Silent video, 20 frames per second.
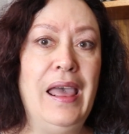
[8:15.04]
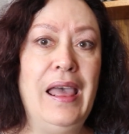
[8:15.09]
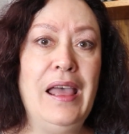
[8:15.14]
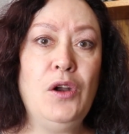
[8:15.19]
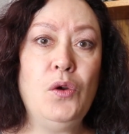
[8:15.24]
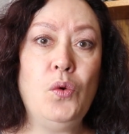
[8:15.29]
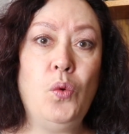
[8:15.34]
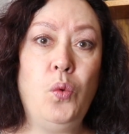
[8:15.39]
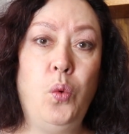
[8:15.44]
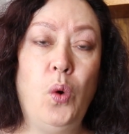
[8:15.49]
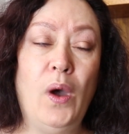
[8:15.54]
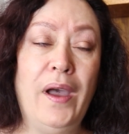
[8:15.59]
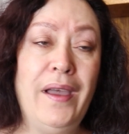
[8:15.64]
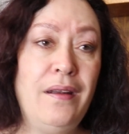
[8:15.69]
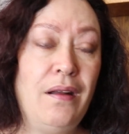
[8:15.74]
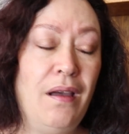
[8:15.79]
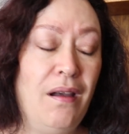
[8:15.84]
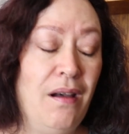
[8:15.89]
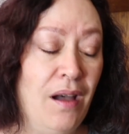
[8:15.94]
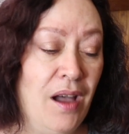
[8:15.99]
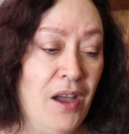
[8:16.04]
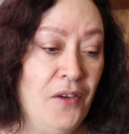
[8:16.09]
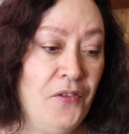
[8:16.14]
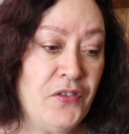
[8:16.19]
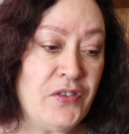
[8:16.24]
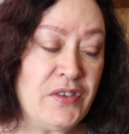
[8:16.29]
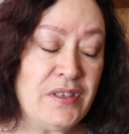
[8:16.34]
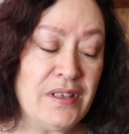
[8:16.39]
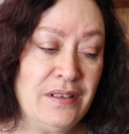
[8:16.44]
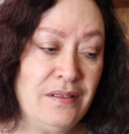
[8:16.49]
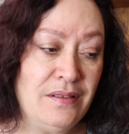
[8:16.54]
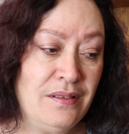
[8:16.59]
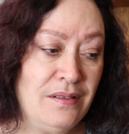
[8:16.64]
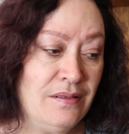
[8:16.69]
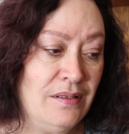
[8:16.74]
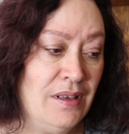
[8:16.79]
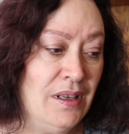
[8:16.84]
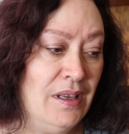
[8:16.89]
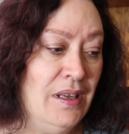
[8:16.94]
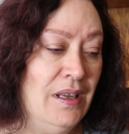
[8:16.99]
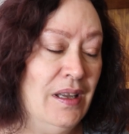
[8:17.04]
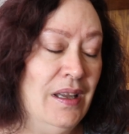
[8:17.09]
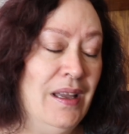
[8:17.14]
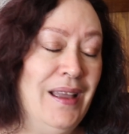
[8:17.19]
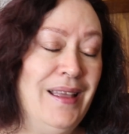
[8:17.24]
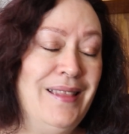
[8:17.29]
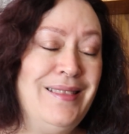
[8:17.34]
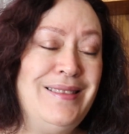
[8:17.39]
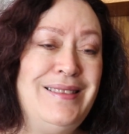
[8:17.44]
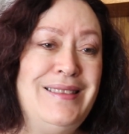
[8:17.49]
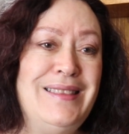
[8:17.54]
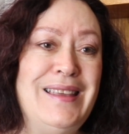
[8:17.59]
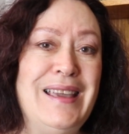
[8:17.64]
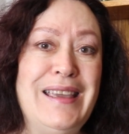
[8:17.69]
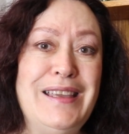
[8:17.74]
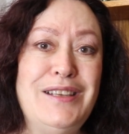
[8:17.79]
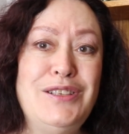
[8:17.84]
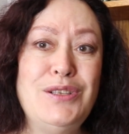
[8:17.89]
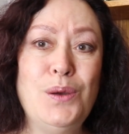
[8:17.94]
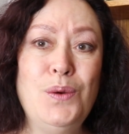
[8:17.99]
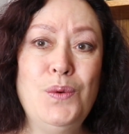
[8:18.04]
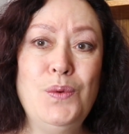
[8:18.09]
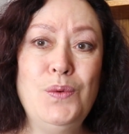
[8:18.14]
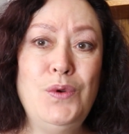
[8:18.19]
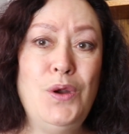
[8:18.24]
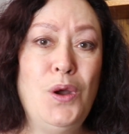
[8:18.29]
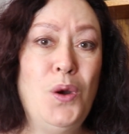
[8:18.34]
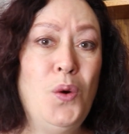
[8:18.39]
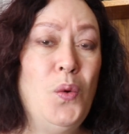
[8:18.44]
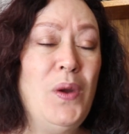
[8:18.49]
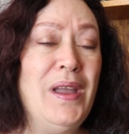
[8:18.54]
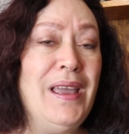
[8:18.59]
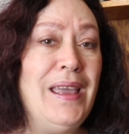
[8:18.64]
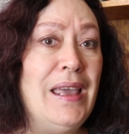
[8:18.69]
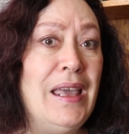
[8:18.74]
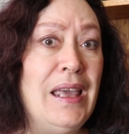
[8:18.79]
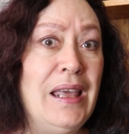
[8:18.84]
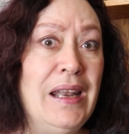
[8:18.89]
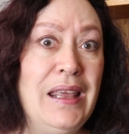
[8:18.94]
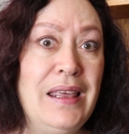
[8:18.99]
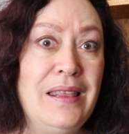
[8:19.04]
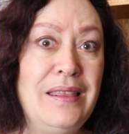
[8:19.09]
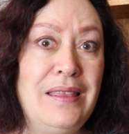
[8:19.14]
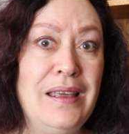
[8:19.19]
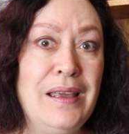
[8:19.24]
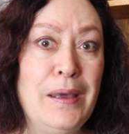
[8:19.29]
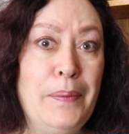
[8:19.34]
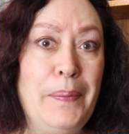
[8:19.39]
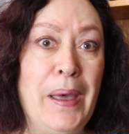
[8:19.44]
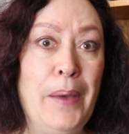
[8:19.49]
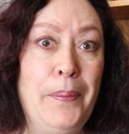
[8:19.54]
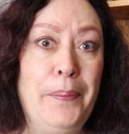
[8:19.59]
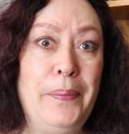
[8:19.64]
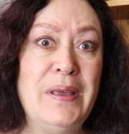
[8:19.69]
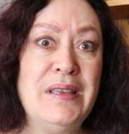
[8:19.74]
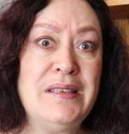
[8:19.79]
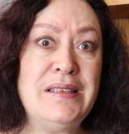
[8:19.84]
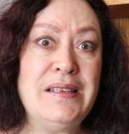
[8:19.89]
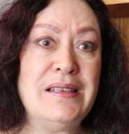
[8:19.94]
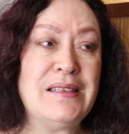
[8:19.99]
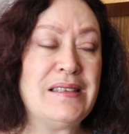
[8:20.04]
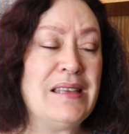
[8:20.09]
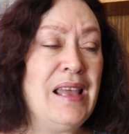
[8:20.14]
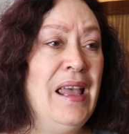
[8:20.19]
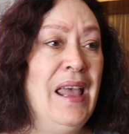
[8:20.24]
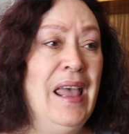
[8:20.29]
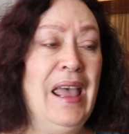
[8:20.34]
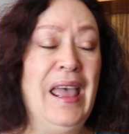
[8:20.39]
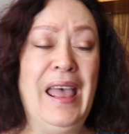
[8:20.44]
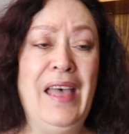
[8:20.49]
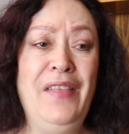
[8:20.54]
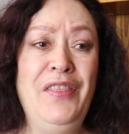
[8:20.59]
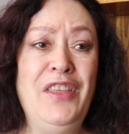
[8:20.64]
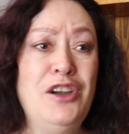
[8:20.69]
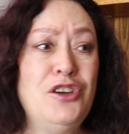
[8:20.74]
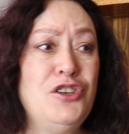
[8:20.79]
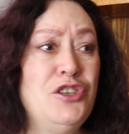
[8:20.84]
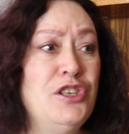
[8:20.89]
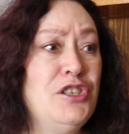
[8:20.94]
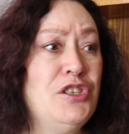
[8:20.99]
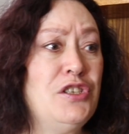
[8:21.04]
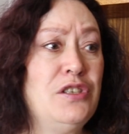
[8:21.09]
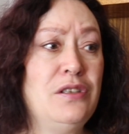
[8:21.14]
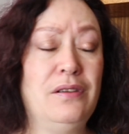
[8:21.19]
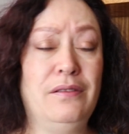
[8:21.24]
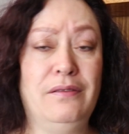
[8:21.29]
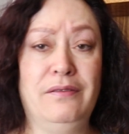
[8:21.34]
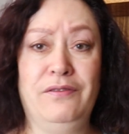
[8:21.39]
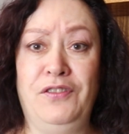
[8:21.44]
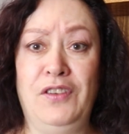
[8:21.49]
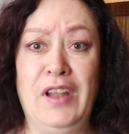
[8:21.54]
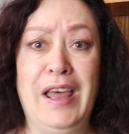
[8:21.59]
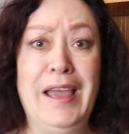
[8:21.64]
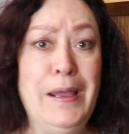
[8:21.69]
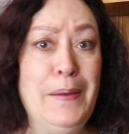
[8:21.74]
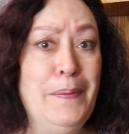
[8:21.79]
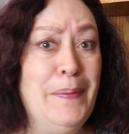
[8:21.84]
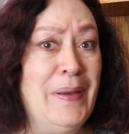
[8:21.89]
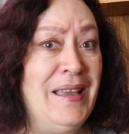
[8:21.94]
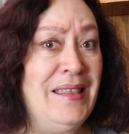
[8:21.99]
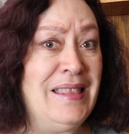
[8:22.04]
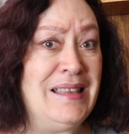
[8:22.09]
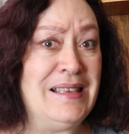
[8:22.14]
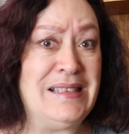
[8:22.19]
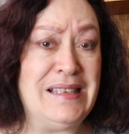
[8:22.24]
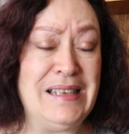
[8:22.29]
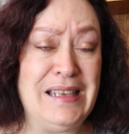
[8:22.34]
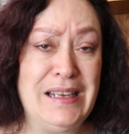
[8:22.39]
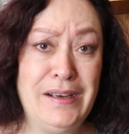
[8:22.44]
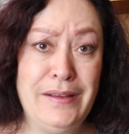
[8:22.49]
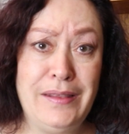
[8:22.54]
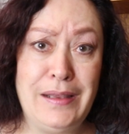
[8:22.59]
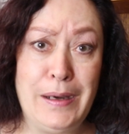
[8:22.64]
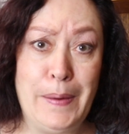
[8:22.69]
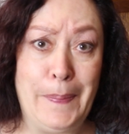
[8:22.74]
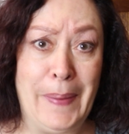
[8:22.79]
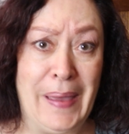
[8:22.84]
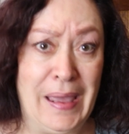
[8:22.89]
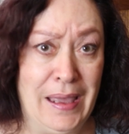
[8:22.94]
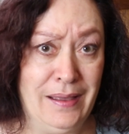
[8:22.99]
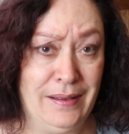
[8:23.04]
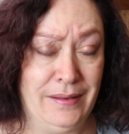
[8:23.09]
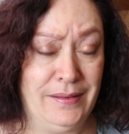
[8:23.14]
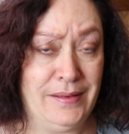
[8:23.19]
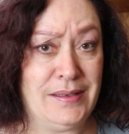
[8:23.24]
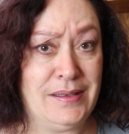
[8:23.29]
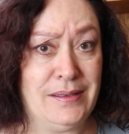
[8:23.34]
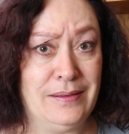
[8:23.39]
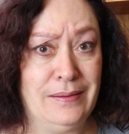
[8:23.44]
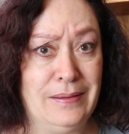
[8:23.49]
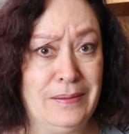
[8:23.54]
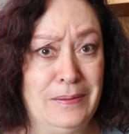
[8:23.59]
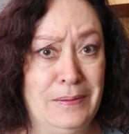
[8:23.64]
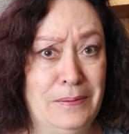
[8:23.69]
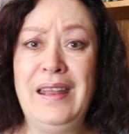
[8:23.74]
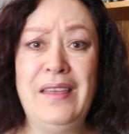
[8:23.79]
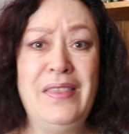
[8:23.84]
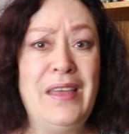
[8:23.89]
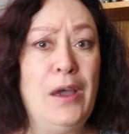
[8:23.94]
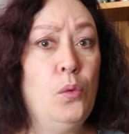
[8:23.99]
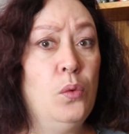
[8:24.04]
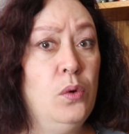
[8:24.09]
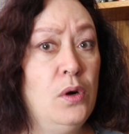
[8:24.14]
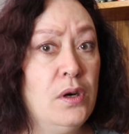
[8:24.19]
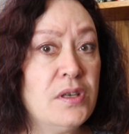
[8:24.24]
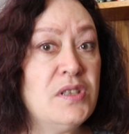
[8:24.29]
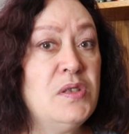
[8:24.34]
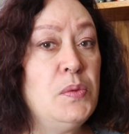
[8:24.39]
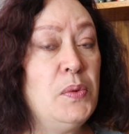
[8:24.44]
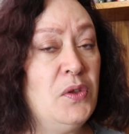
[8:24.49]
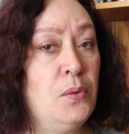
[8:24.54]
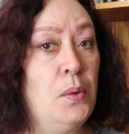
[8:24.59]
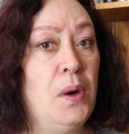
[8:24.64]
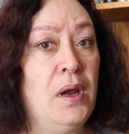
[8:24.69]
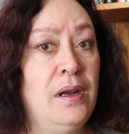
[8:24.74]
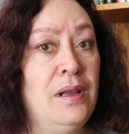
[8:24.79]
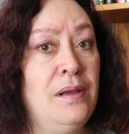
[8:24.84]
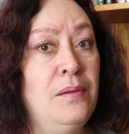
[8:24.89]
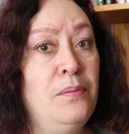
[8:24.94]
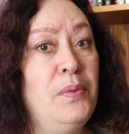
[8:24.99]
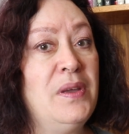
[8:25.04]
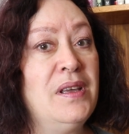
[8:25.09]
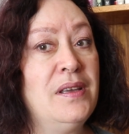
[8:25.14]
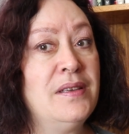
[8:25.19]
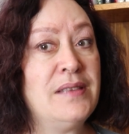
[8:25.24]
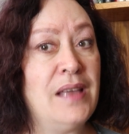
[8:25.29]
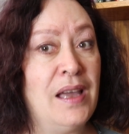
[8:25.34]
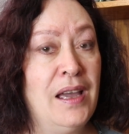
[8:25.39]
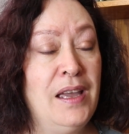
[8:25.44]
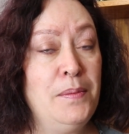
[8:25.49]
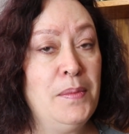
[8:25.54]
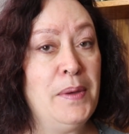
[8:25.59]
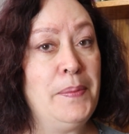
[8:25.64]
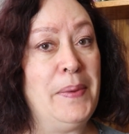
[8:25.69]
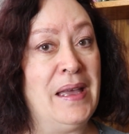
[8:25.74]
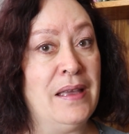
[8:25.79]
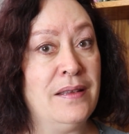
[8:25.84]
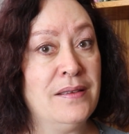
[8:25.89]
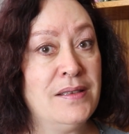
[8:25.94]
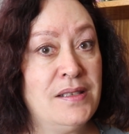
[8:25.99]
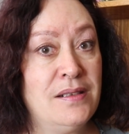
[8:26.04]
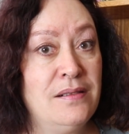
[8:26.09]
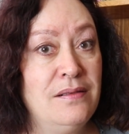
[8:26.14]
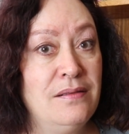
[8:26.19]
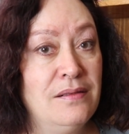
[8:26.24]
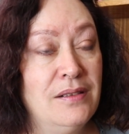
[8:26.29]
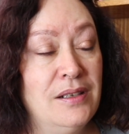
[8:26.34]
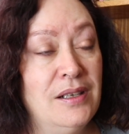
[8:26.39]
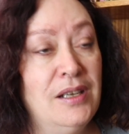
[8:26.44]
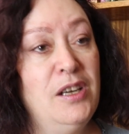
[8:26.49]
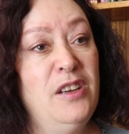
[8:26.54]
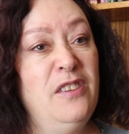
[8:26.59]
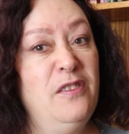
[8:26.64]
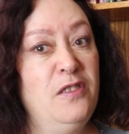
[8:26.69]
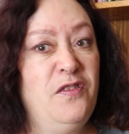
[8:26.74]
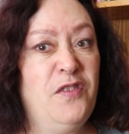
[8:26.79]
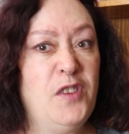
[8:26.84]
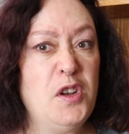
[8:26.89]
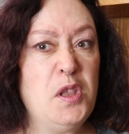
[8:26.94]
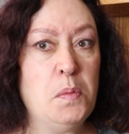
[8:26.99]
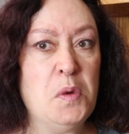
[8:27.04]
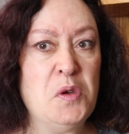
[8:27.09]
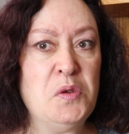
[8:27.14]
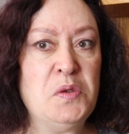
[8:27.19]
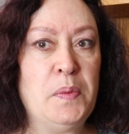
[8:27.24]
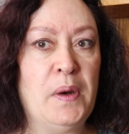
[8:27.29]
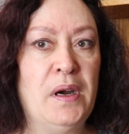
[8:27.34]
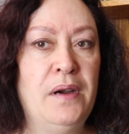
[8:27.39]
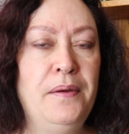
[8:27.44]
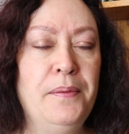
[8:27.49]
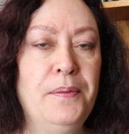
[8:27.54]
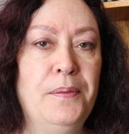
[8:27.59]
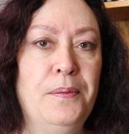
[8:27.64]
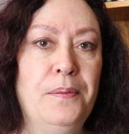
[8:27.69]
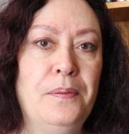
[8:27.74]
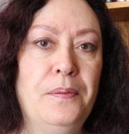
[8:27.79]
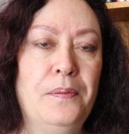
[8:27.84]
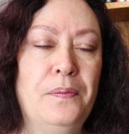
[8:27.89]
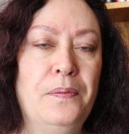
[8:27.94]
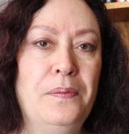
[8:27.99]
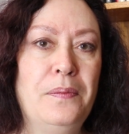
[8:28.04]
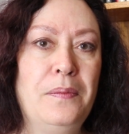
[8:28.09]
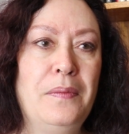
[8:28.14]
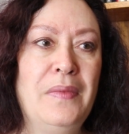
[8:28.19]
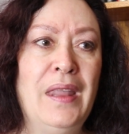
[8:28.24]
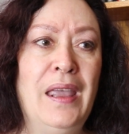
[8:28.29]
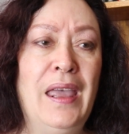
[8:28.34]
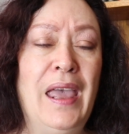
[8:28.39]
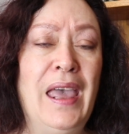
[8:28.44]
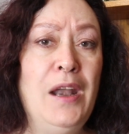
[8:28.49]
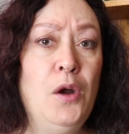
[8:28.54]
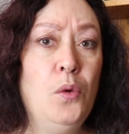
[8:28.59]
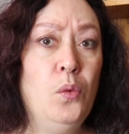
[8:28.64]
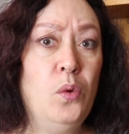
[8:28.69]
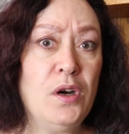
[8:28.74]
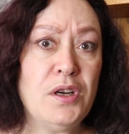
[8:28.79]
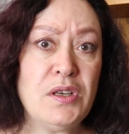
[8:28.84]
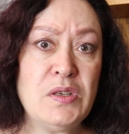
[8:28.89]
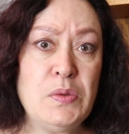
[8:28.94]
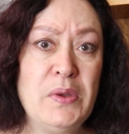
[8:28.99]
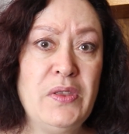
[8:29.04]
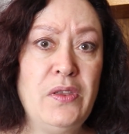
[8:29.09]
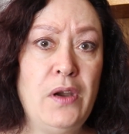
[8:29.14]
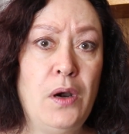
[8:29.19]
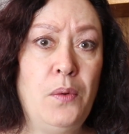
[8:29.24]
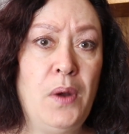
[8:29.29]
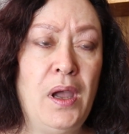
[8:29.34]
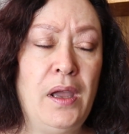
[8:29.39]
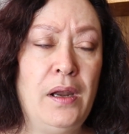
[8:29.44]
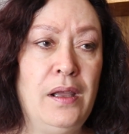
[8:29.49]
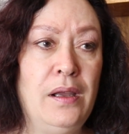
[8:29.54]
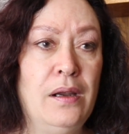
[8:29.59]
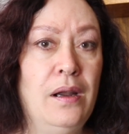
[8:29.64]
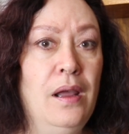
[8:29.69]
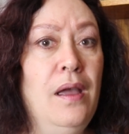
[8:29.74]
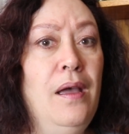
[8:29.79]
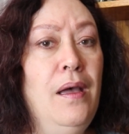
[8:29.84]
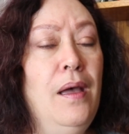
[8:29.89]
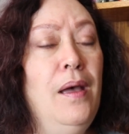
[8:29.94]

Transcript: And quite often, they don't know anything about business. And they're just flying by the seat of their pants. Now that works with writing, because I'm a pantser for the most part. And it works with our writing.